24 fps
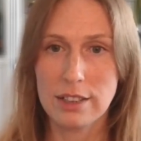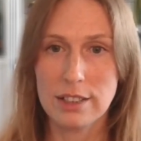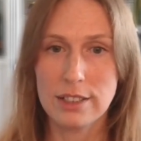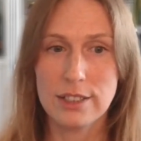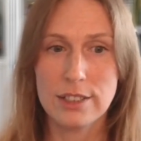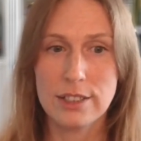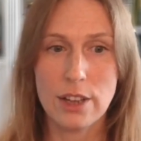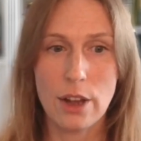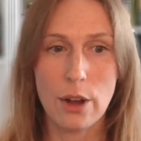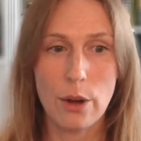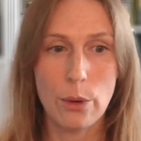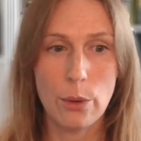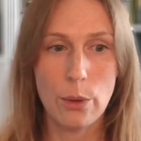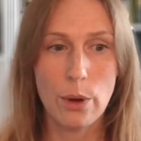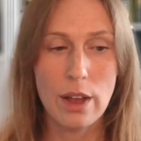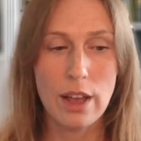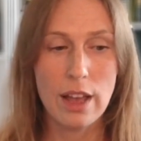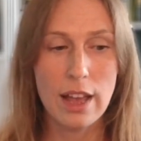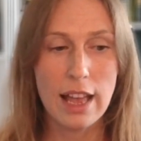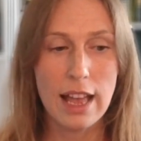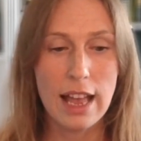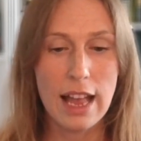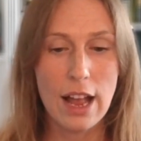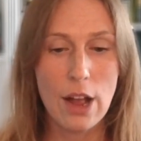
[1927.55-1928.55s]
So
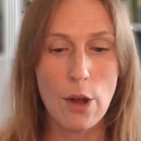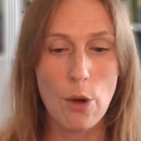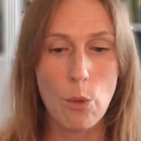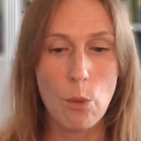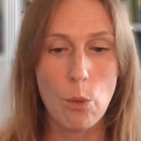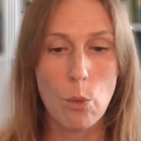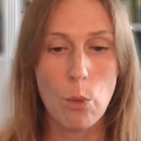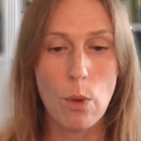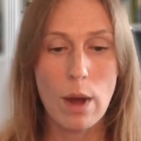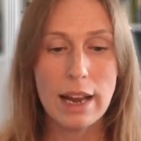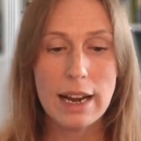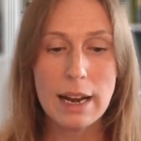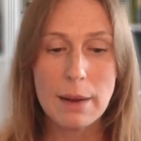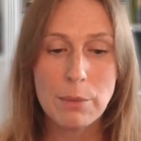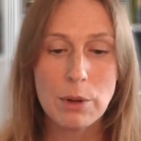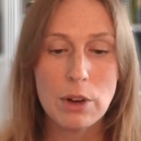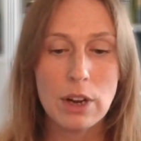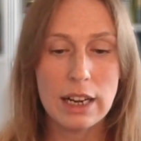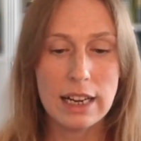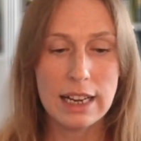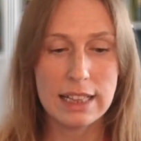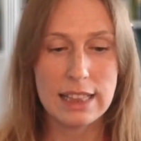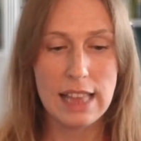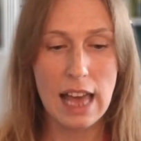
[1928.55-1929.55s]
when I'm
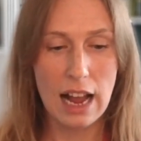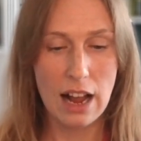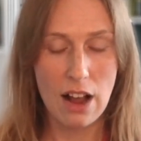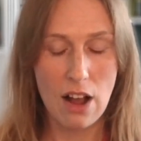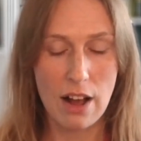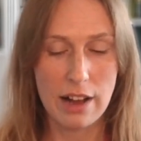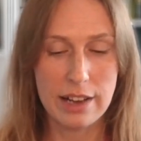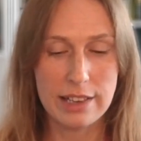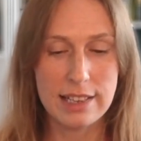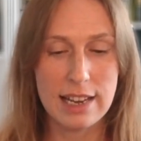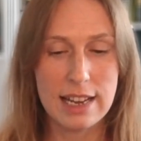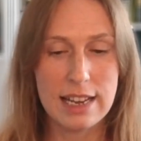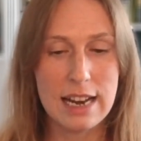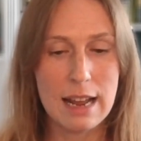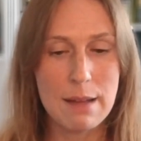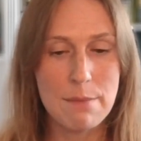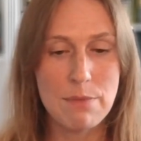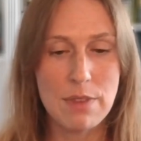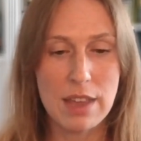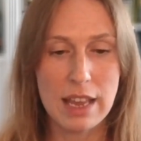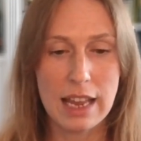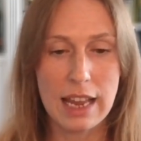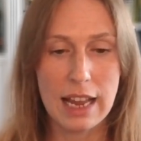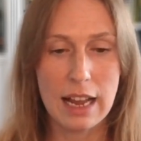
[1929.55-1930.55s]
creating that content,
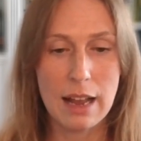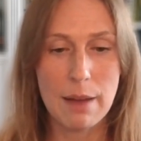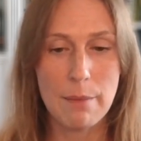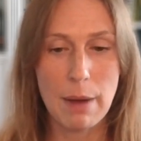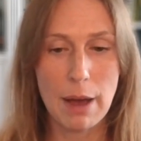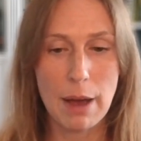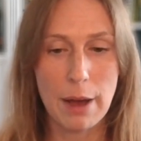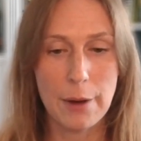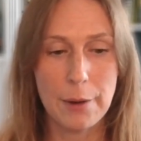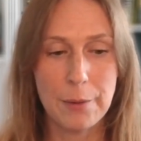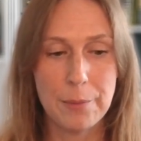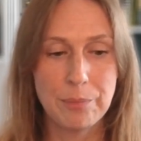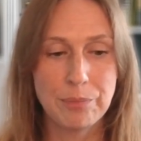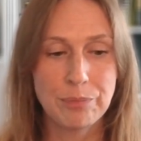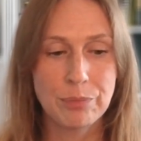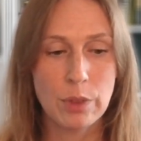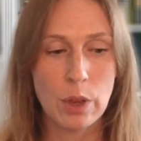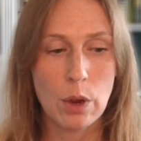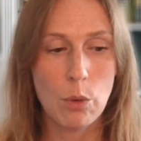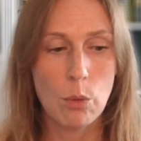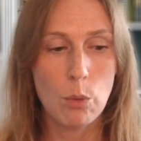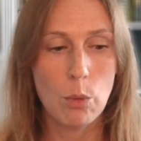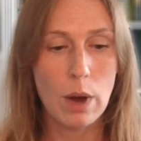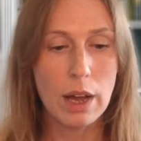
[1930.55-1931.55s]
I'm thinking about
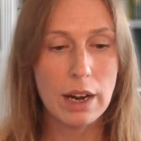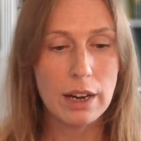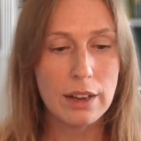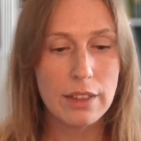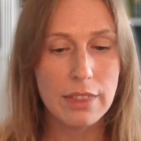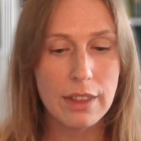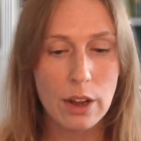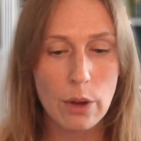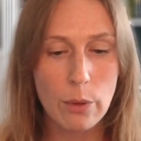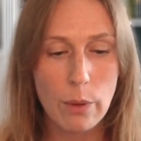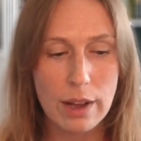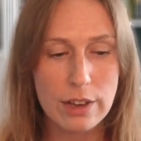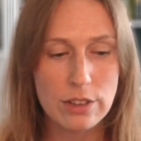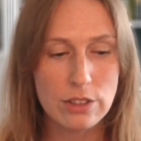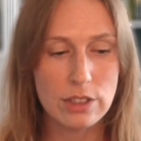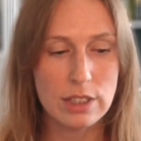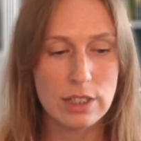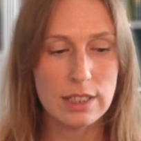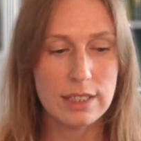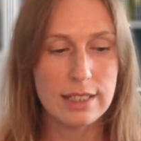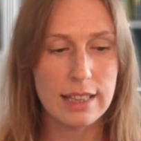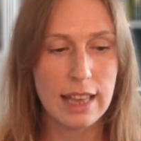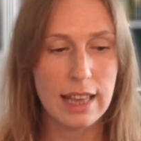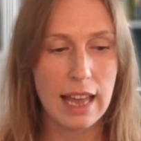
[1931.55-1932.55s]
what are the
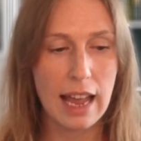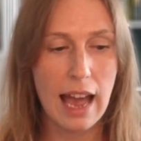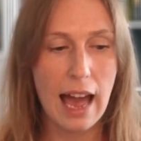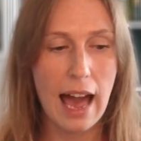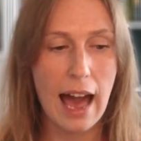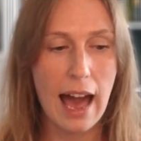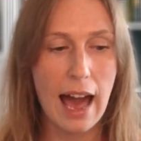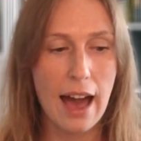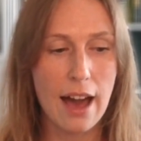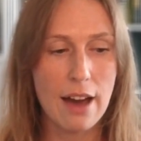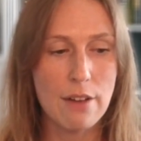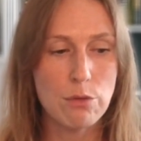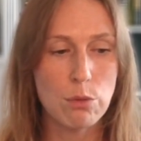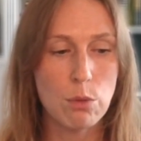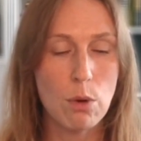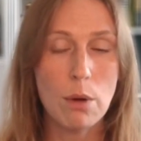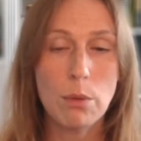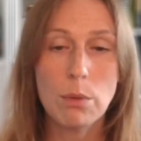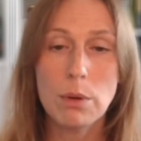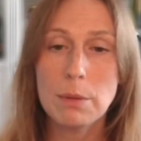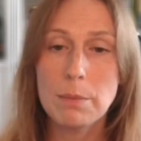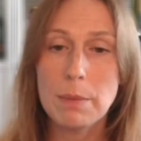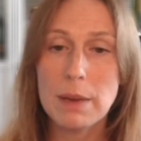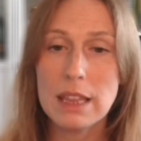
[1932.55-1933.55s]
questions they have?
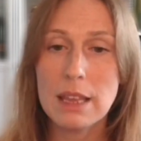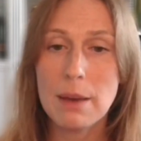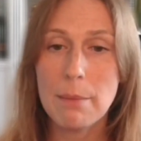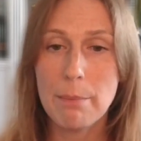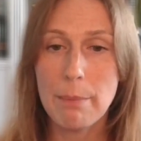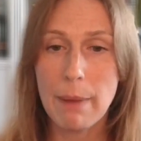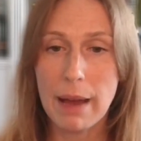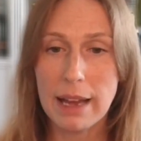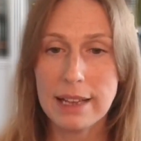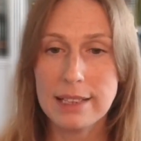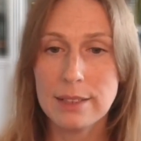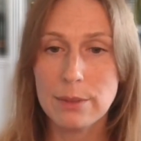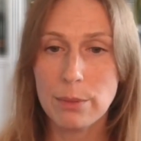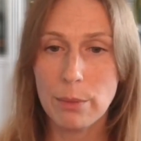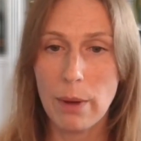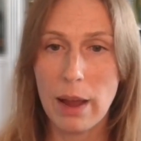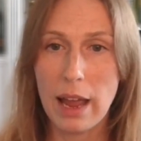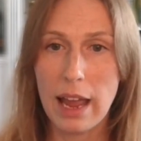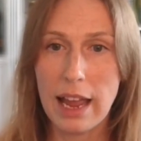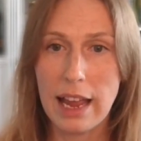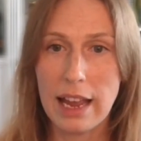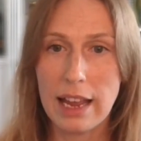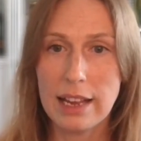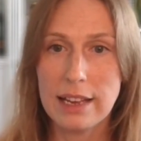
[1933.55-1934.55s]
What would be the best
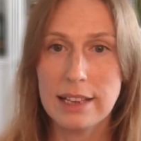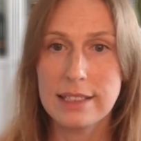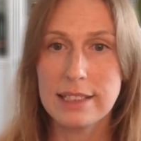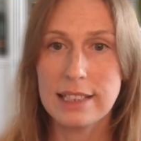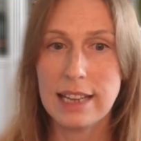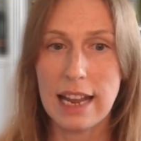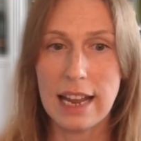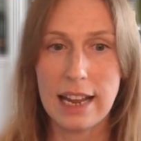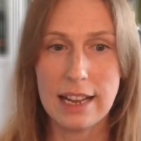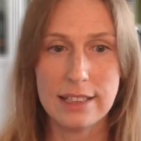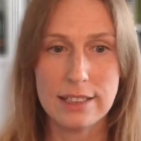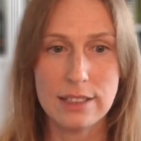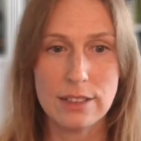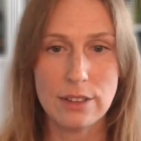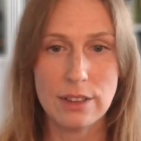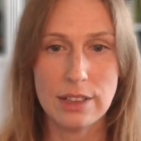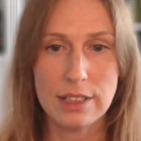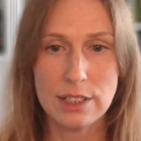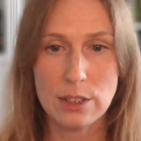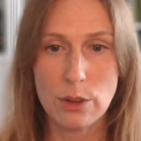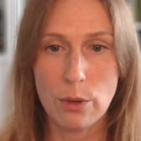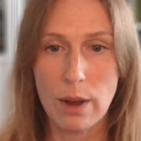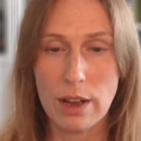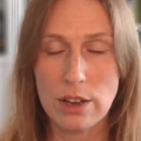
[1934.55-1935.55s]
way to answer
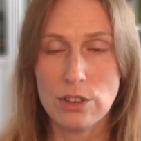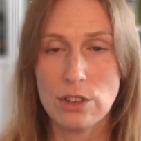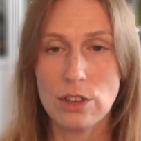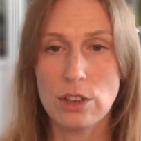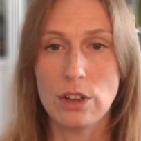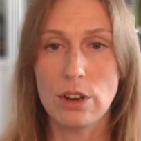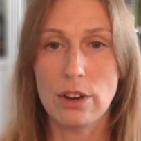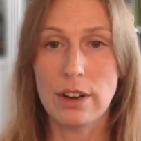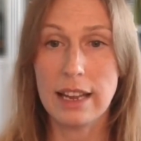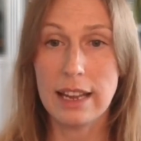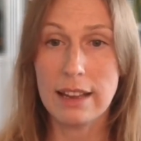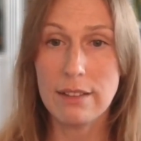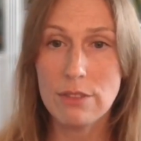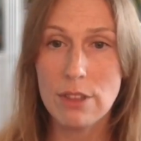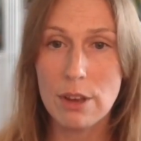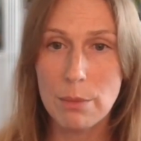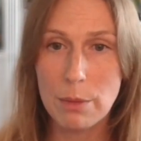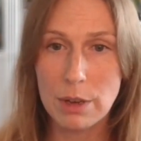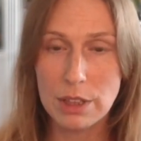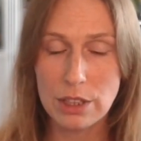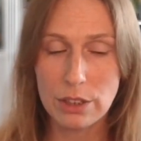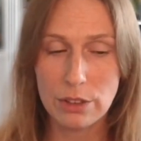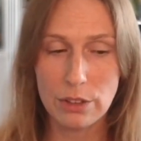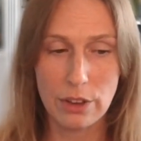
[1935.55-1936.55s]
this question or give them
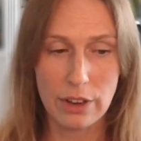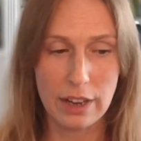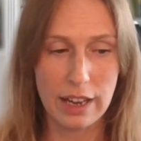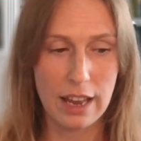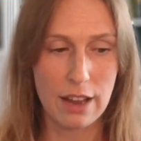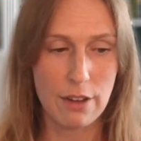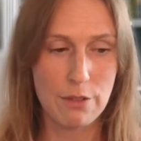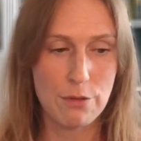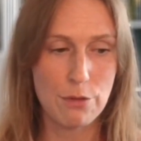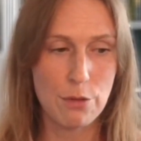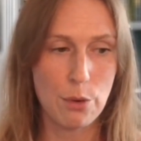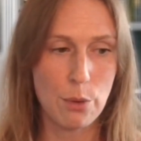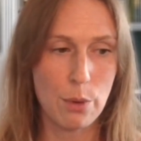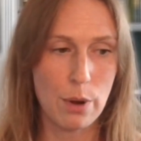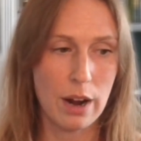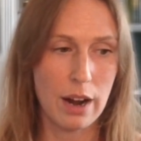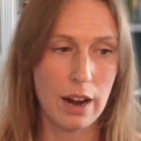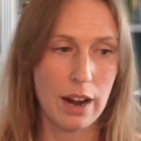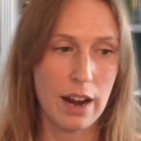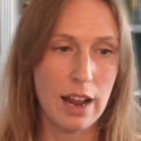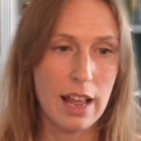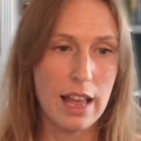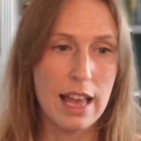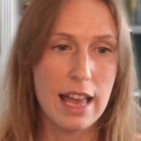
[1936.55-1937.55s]
what they're looking
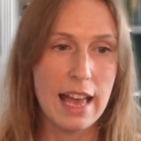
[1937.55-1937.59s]
for?